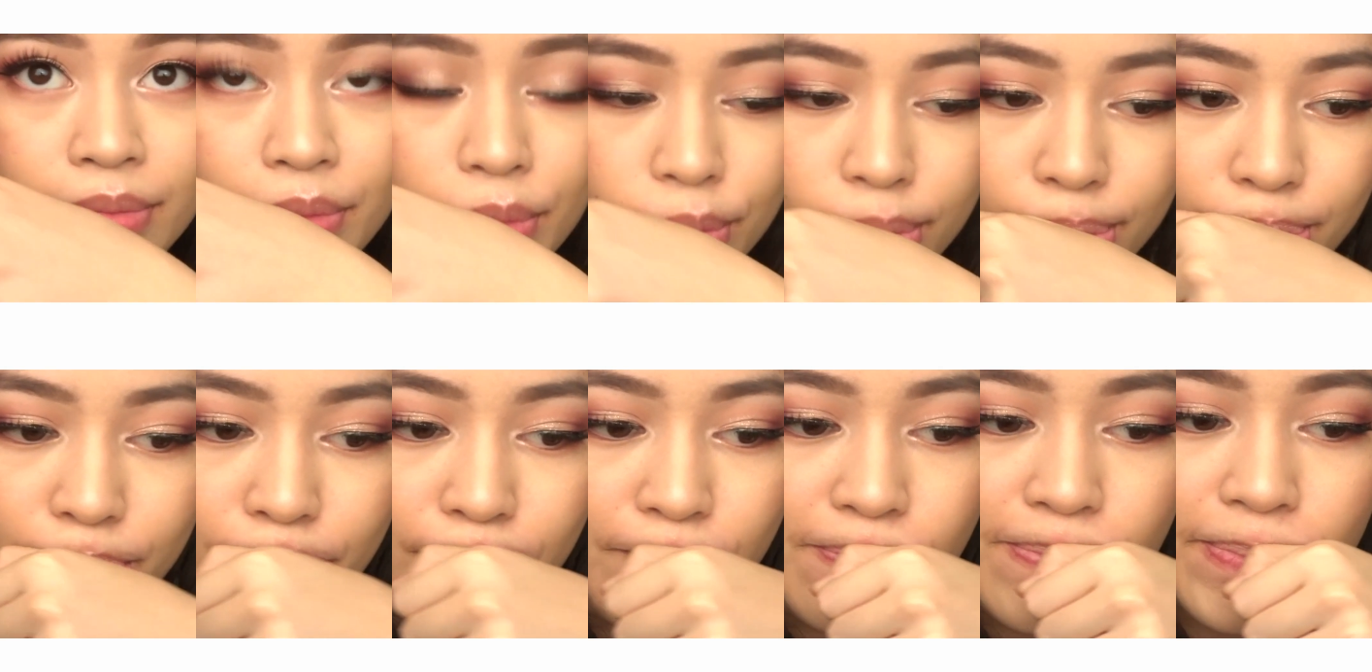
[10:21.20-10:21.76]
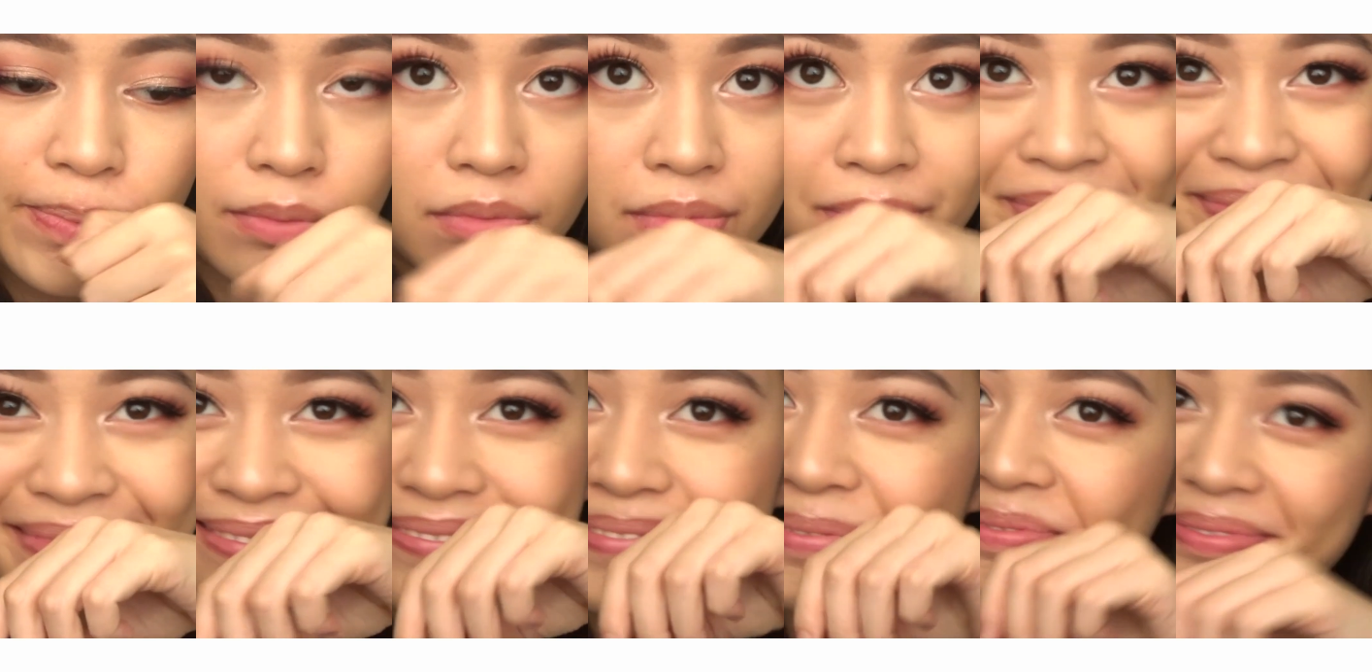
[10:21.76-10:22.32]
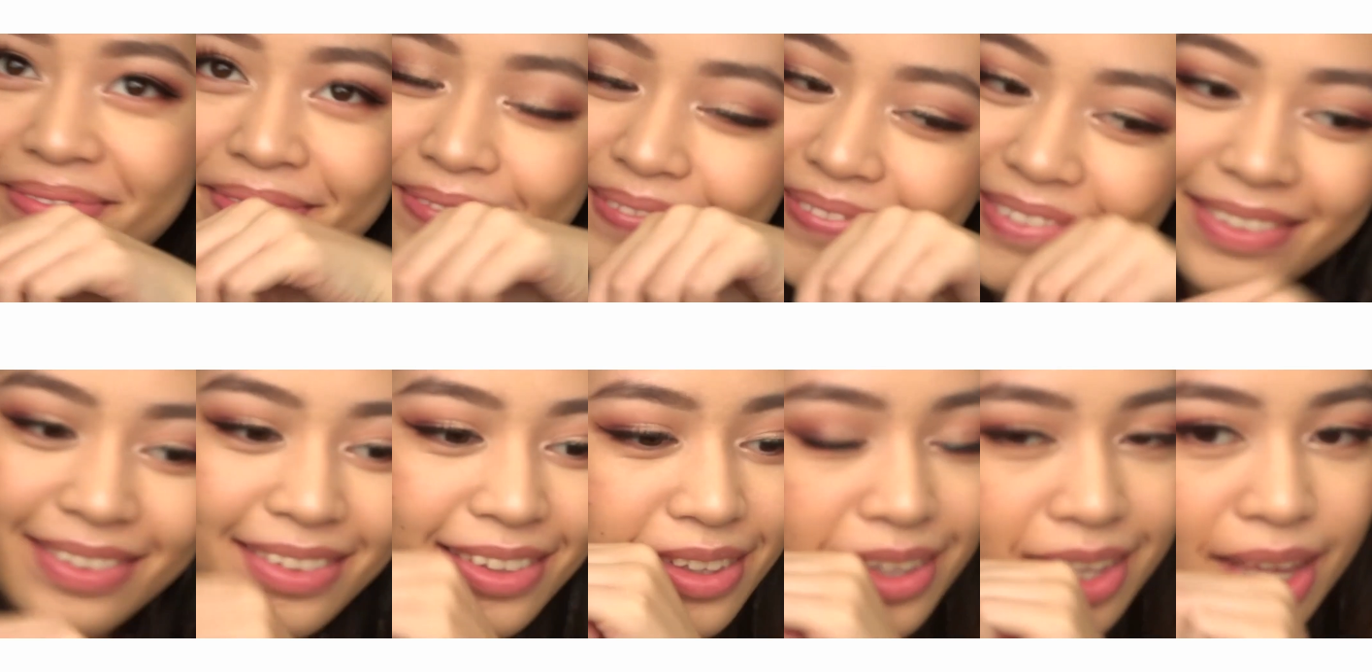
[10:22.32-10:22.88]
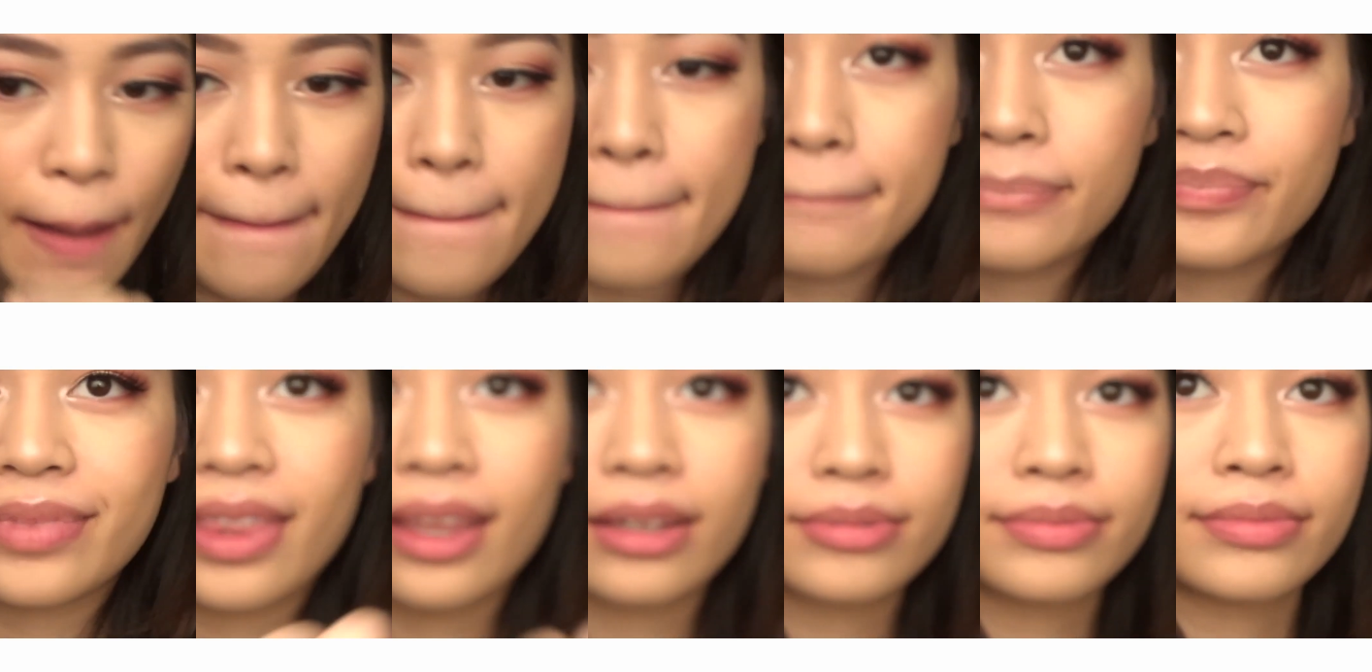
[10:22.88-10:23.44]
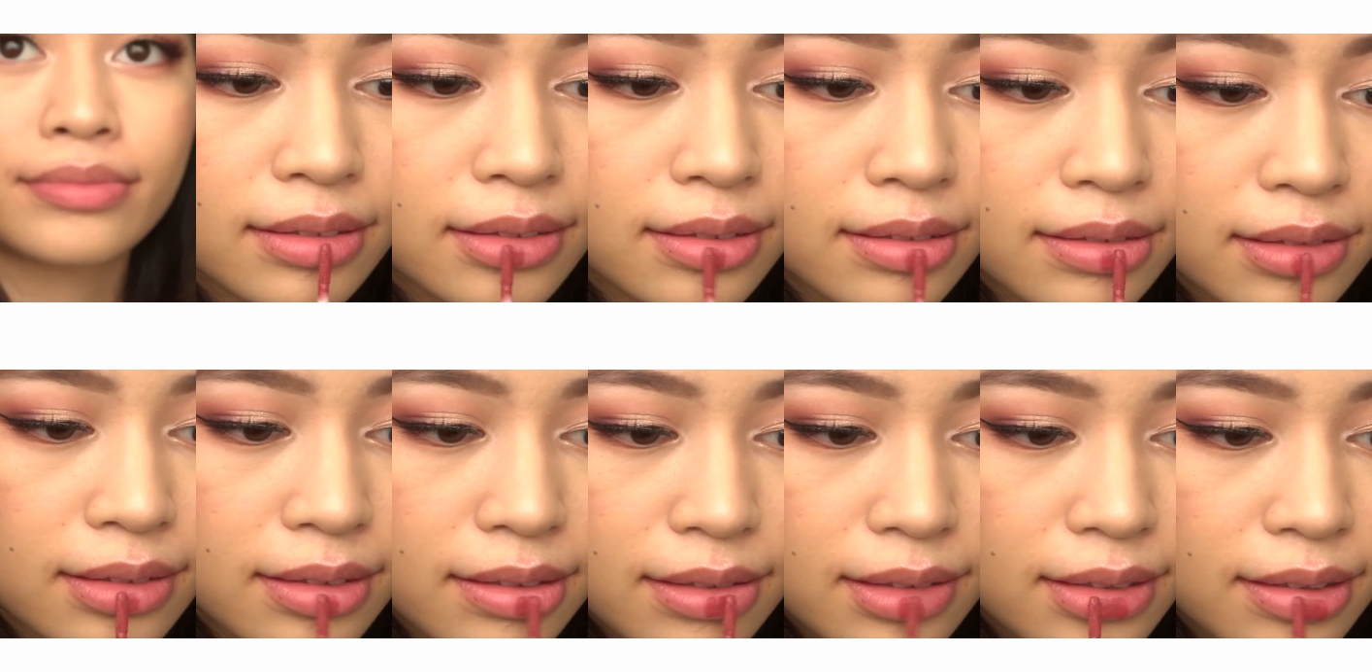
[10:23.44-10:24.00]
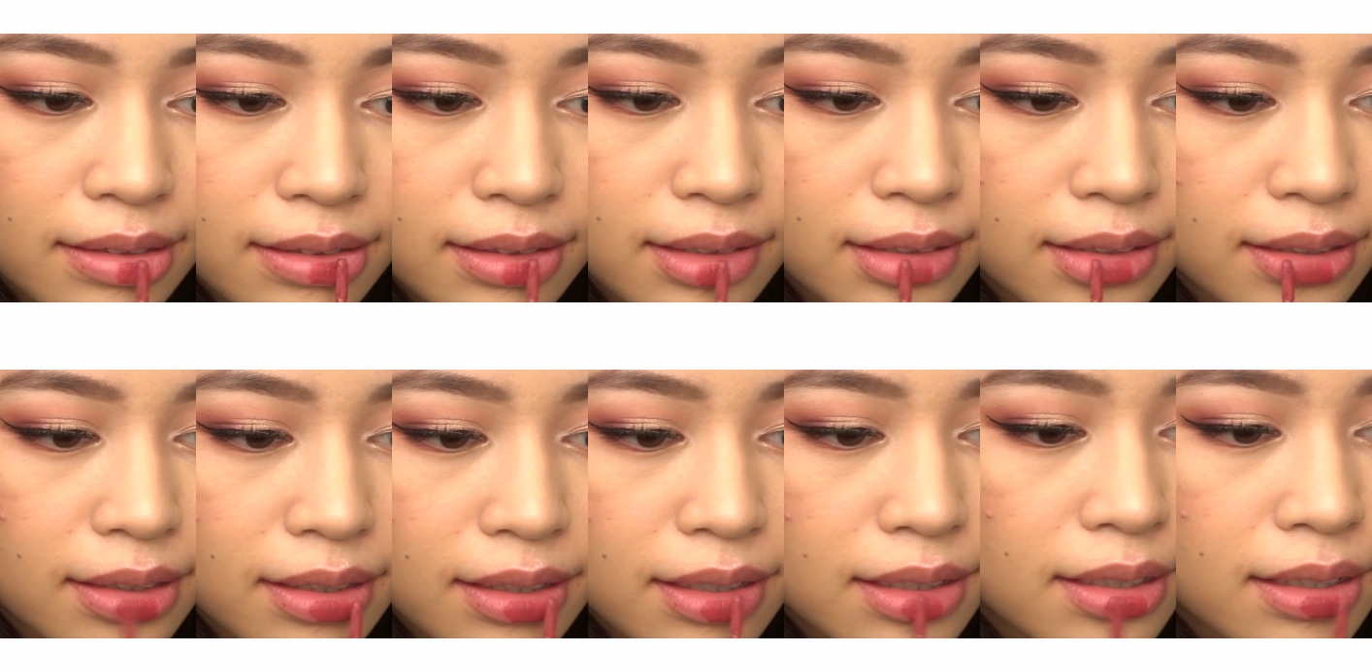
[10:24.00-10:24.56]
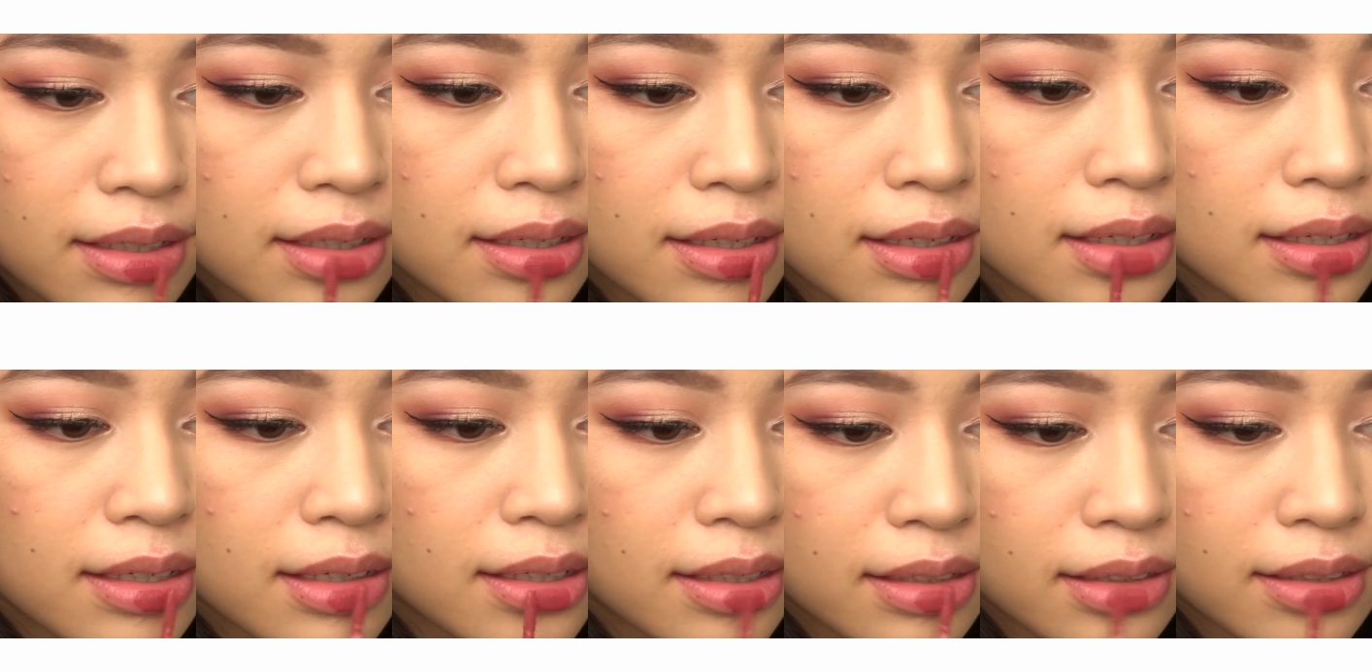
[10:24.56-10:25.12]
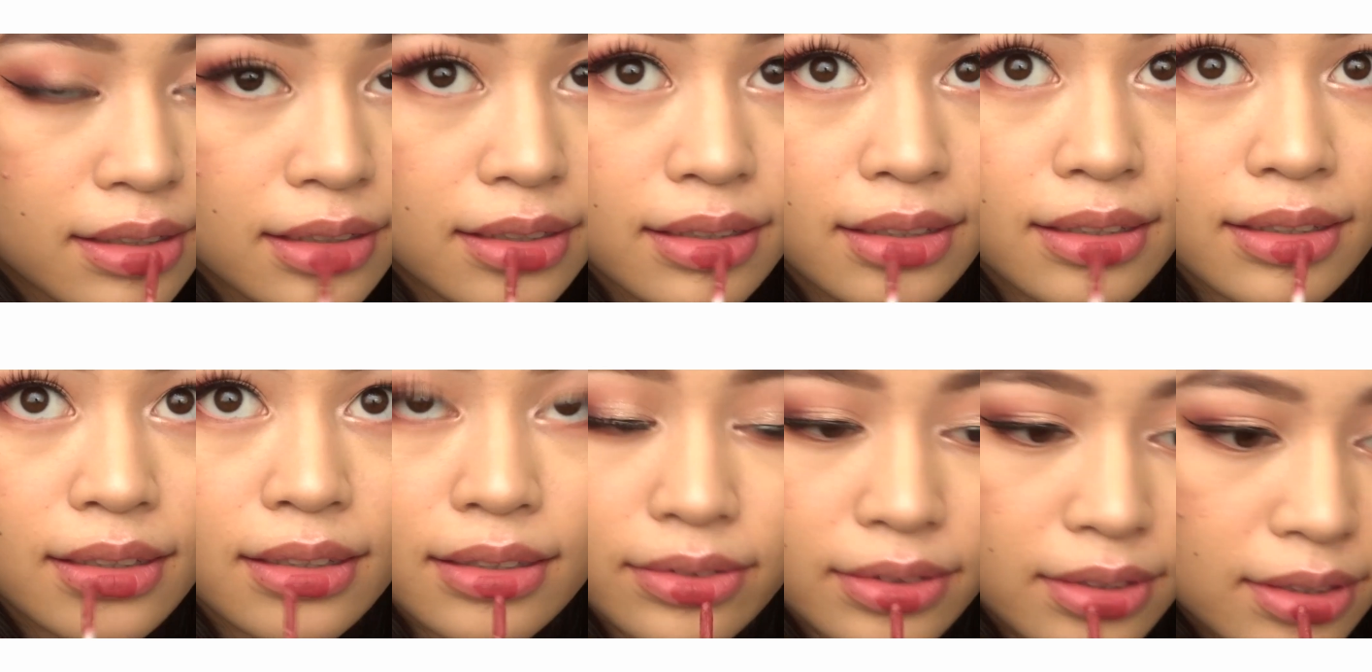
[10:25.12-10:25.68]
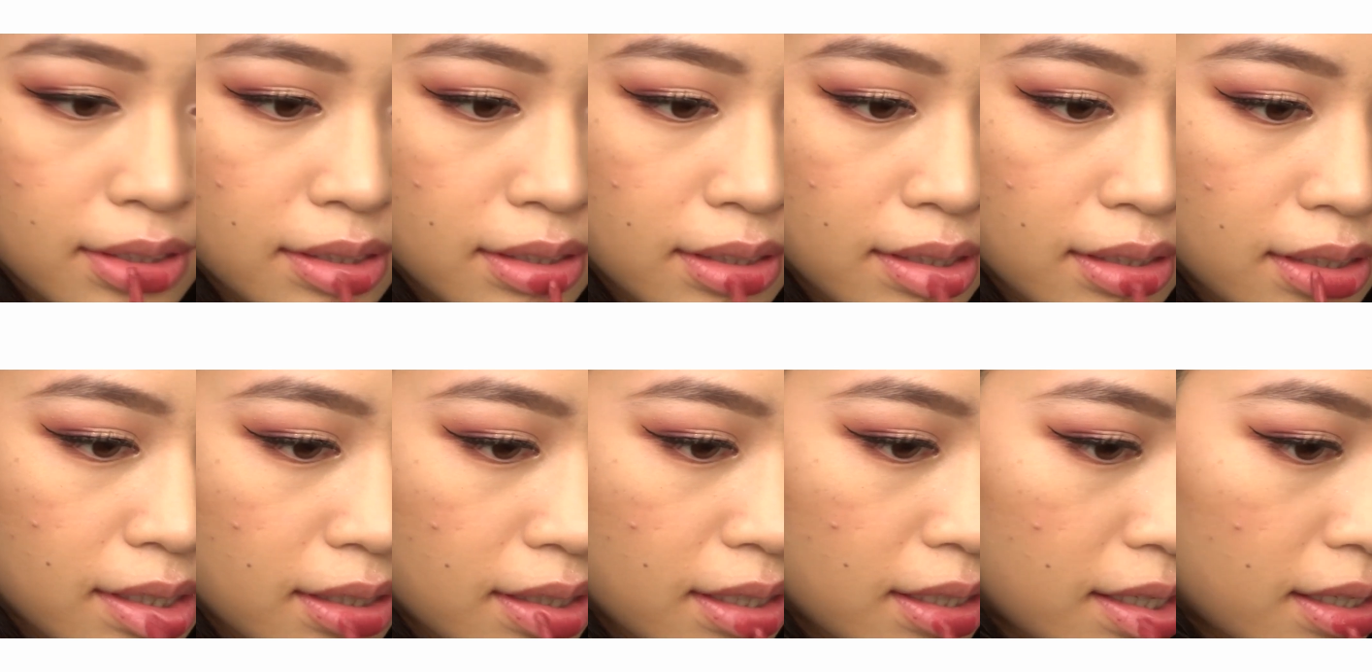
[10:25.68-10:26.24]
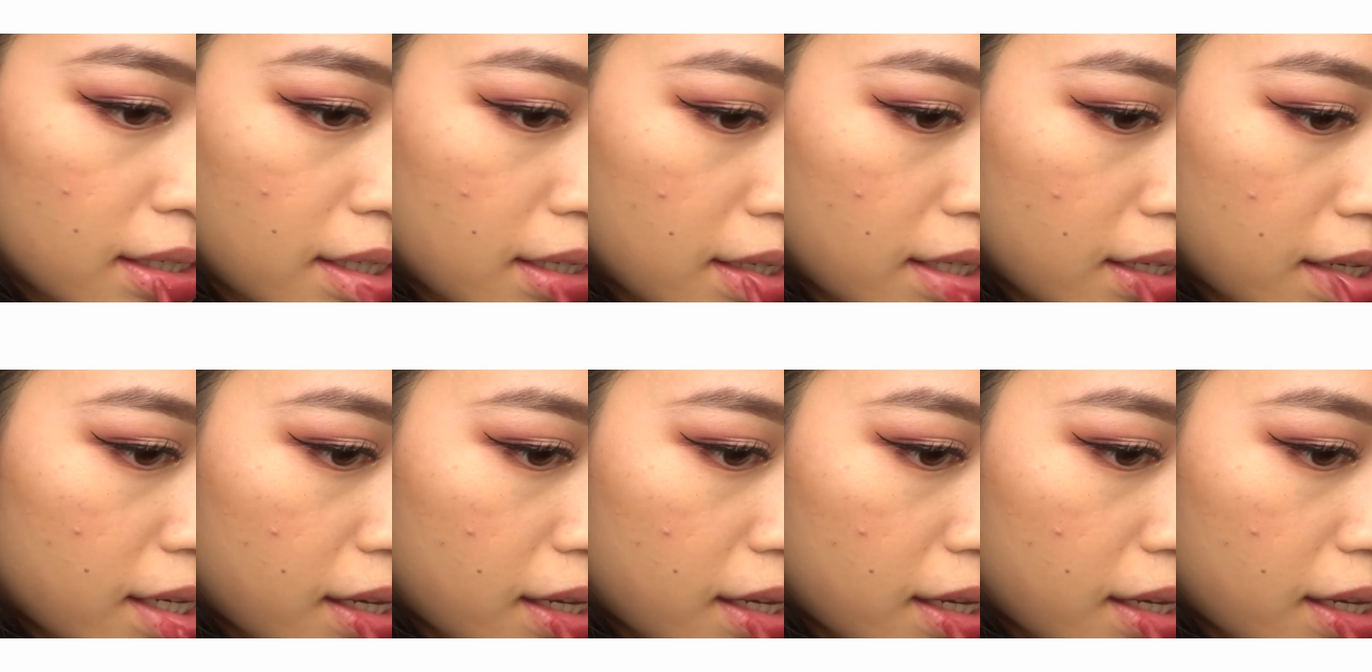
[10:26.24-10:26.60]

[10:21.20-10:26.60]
I'm using my hands to wipe off my lip balm because I'm lazy. And just apply it on your lips.